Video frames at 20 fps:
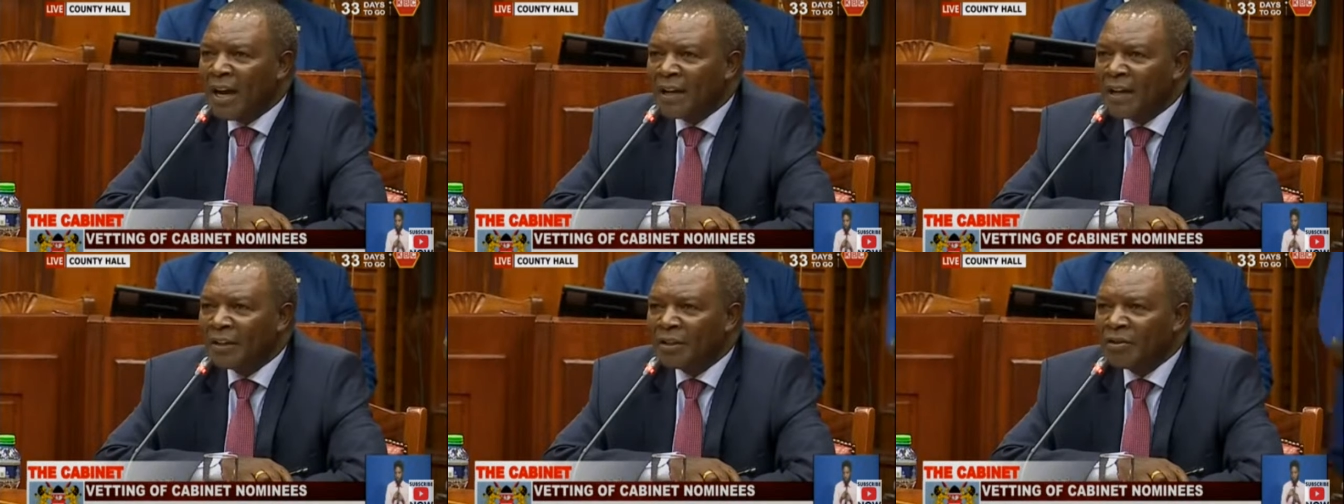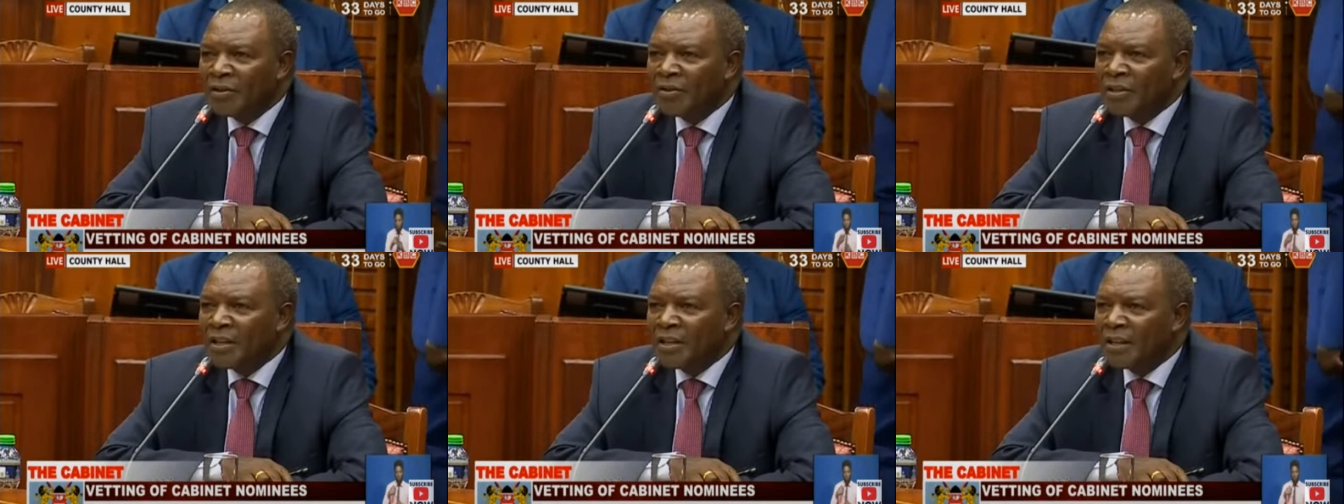I
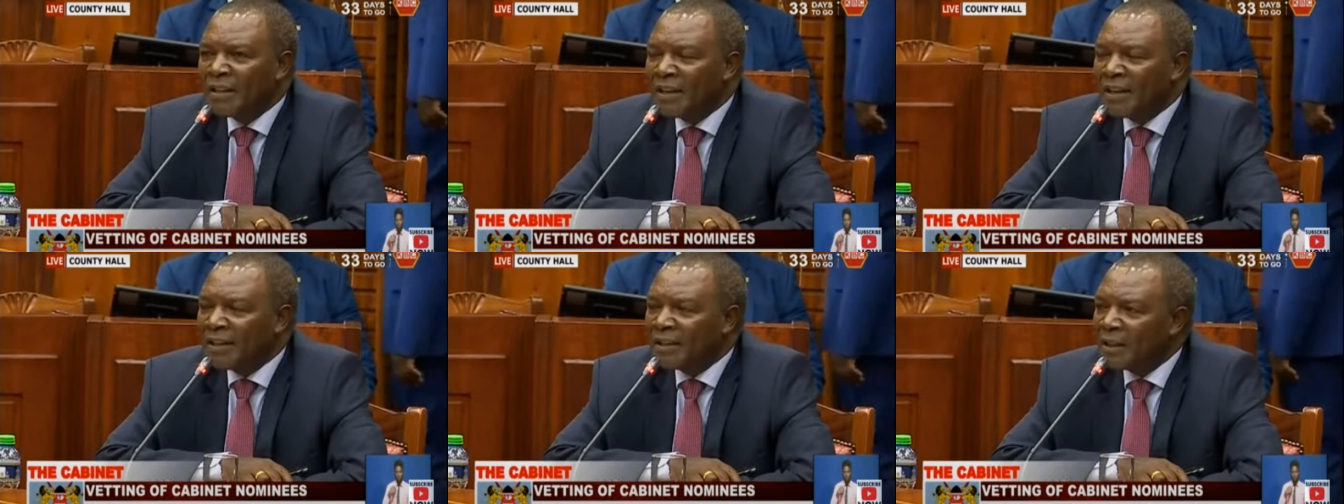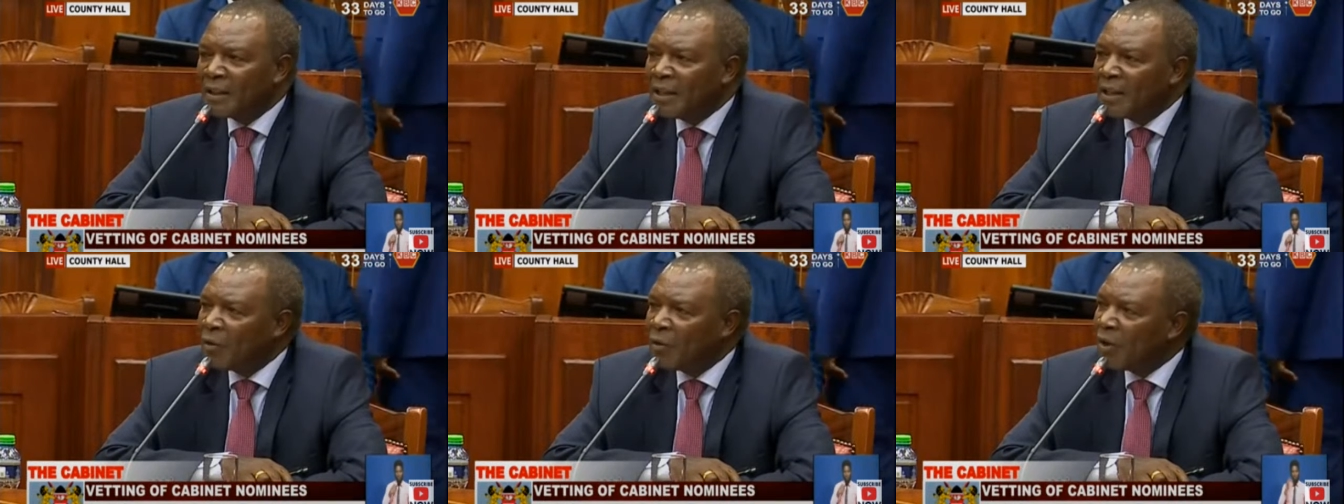don't think there
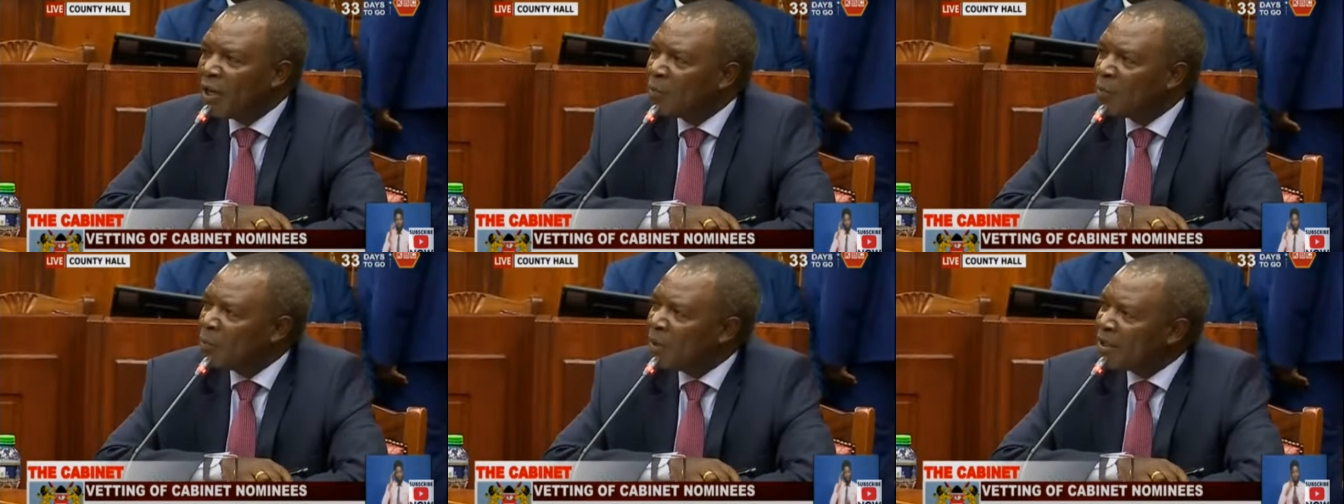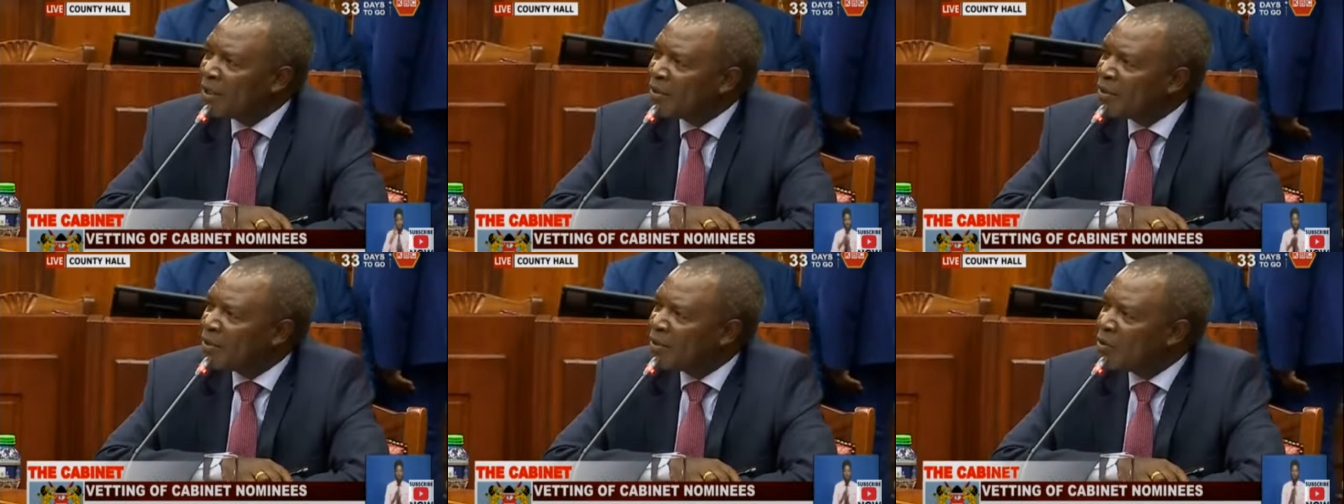is any one
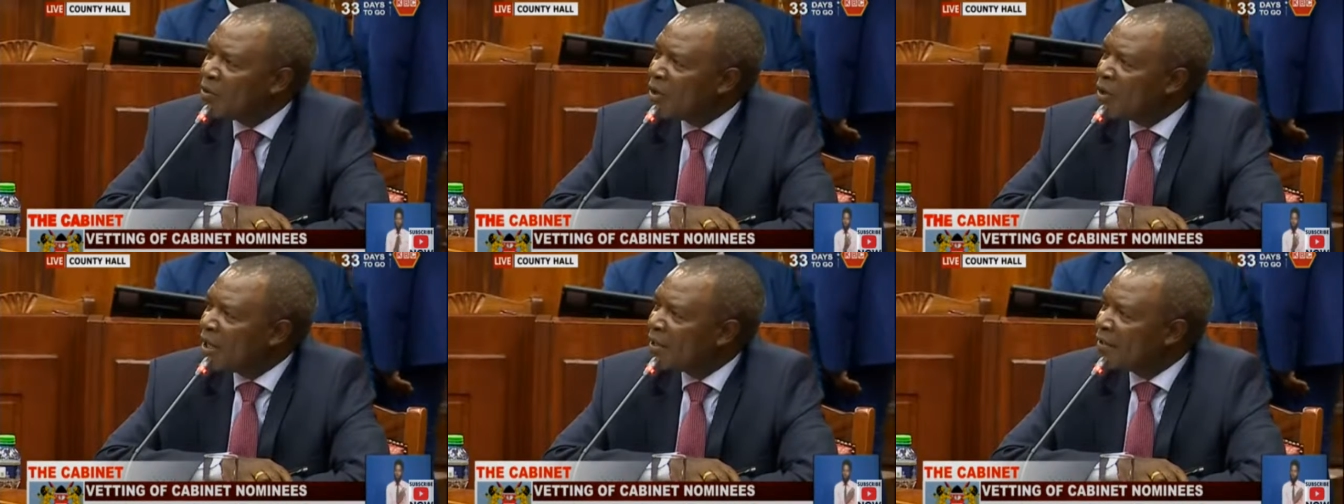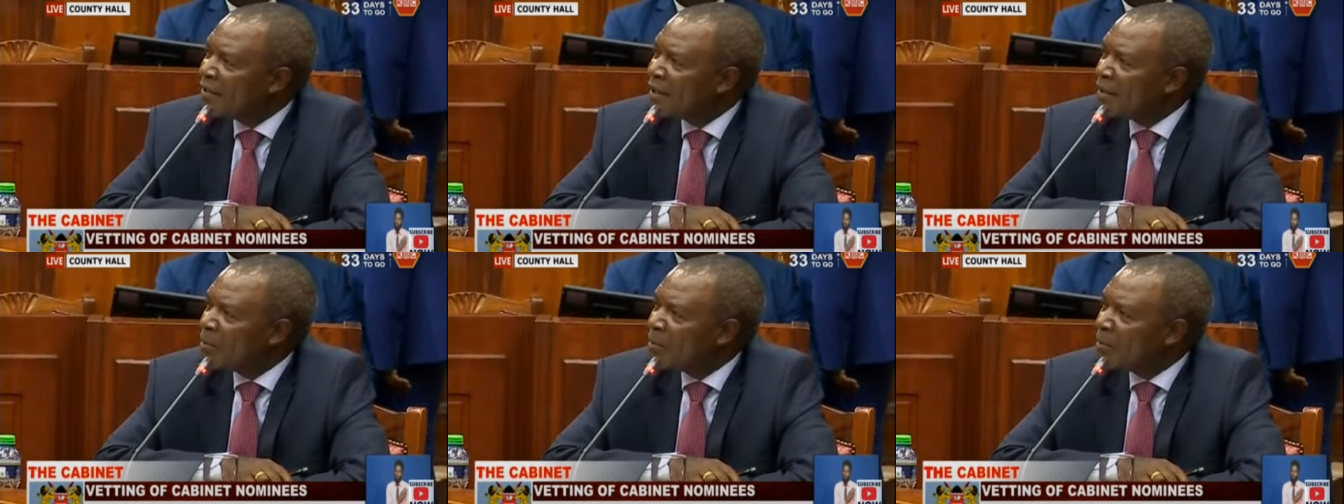person who
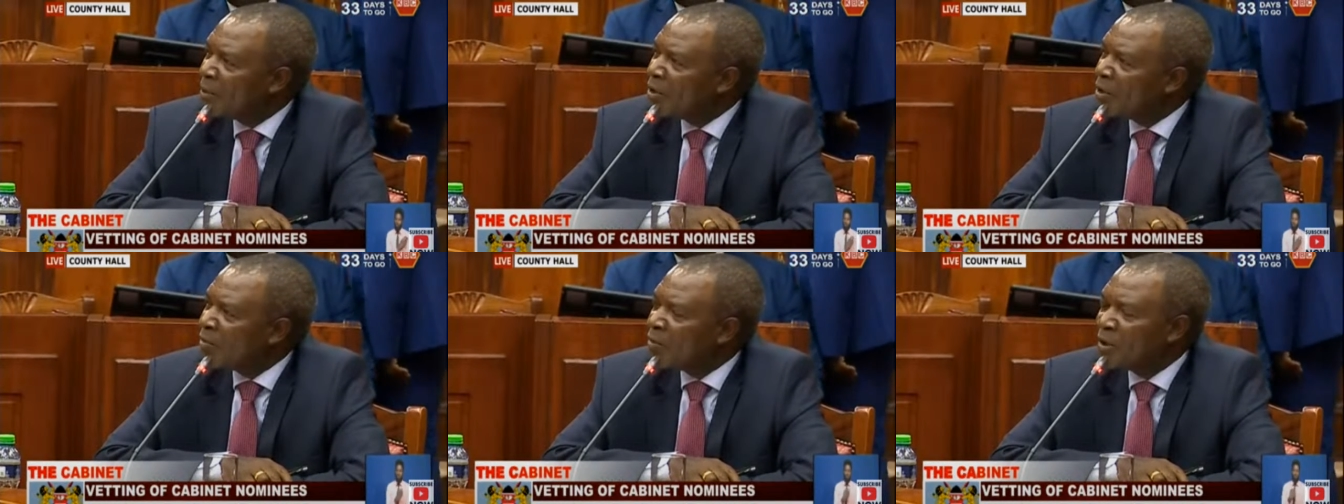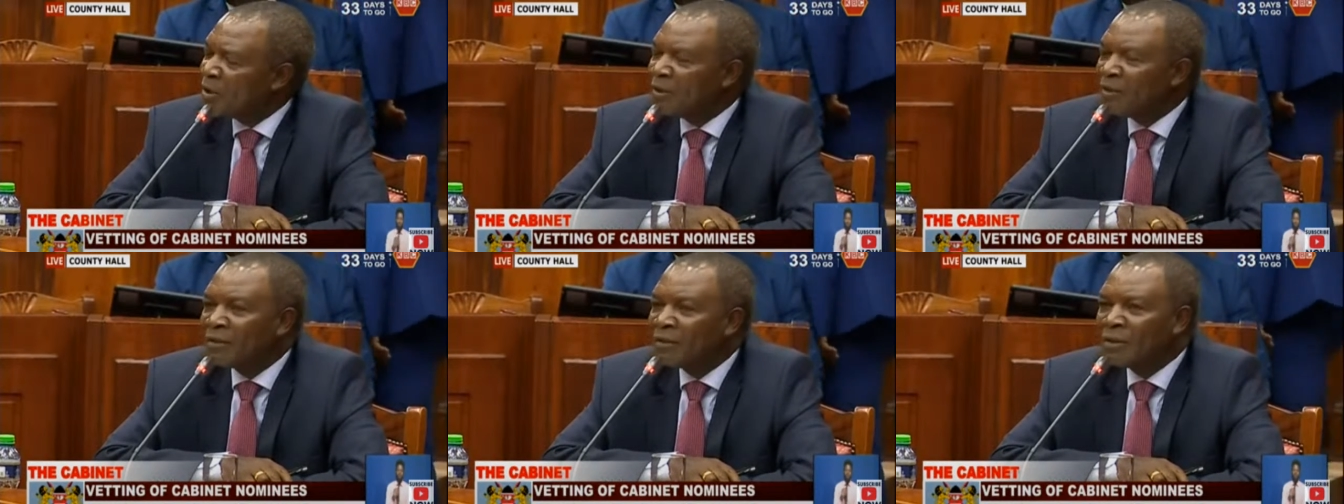has the
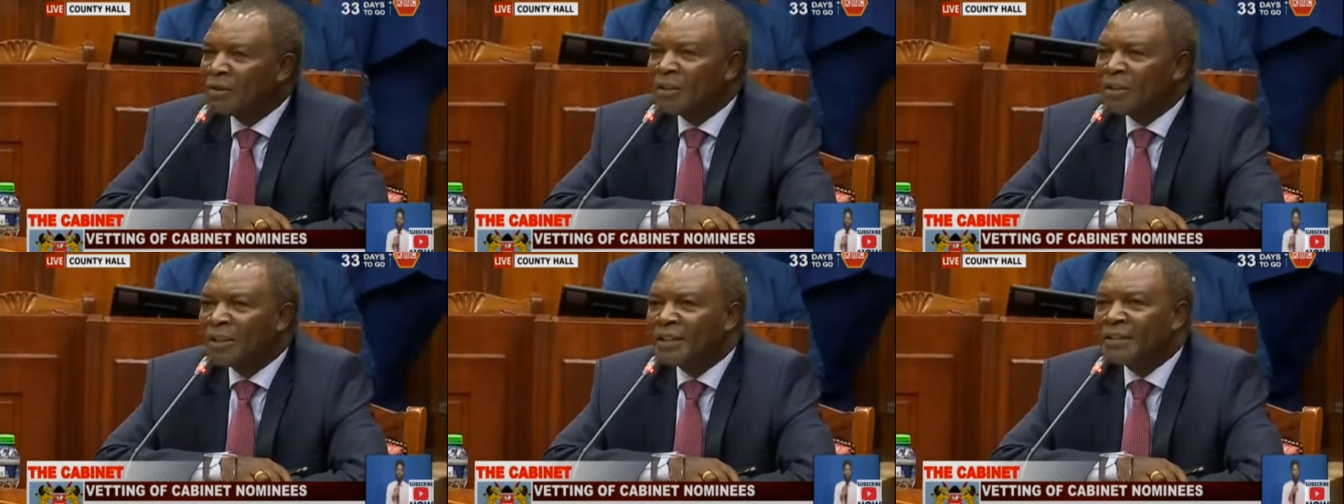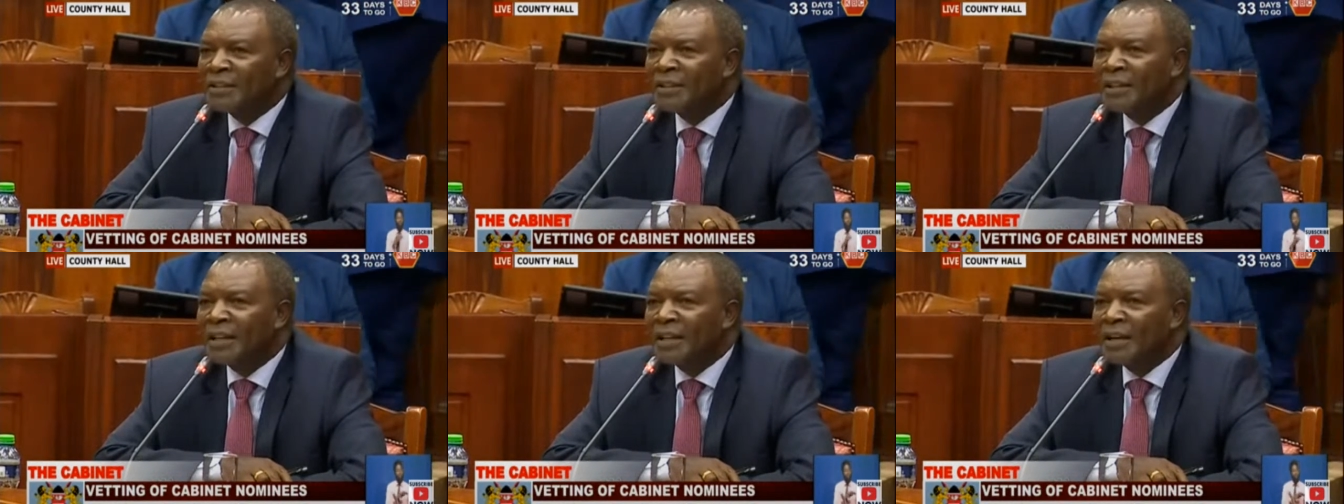monopoly of
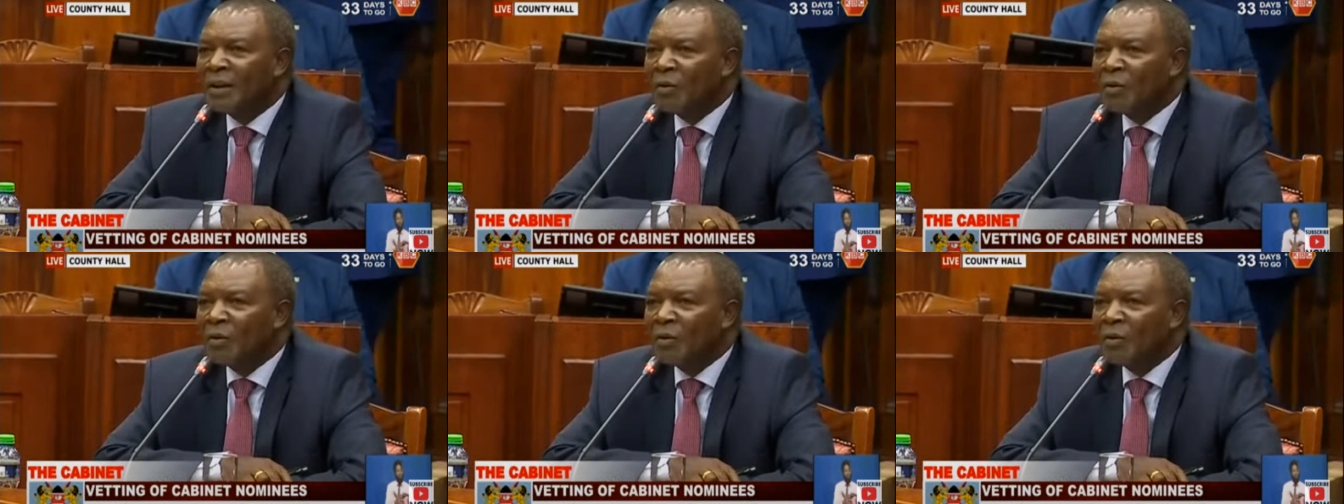knowledge.